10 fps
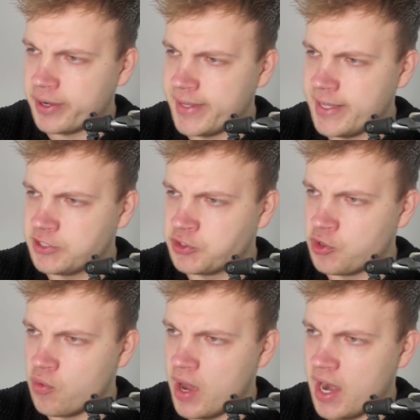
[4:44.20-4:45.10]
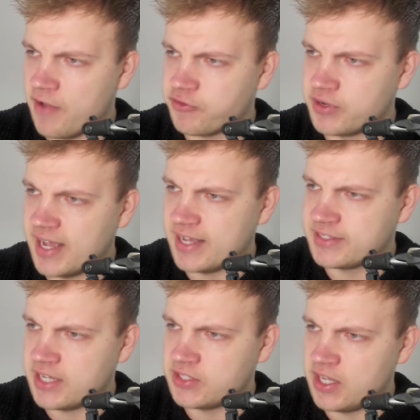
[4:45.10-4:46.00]
e2, and after knight
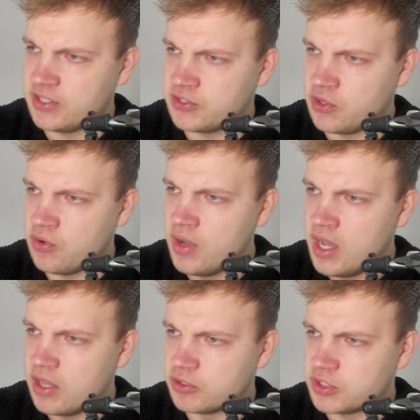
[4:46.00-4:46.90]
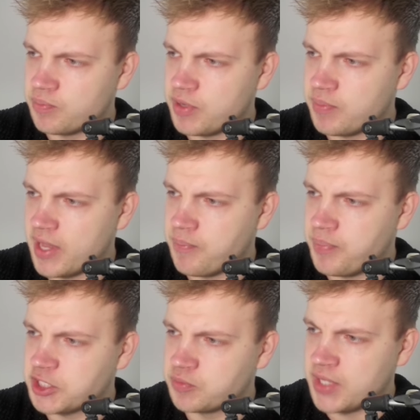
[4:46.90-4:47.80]
takes e2, you simply play
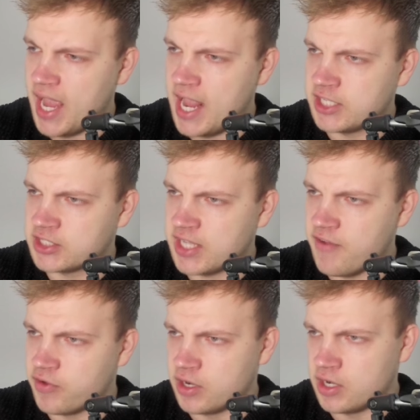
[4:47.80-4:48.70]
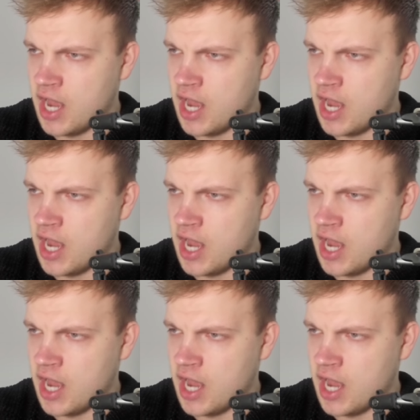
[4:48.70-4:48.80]
bishop to a7.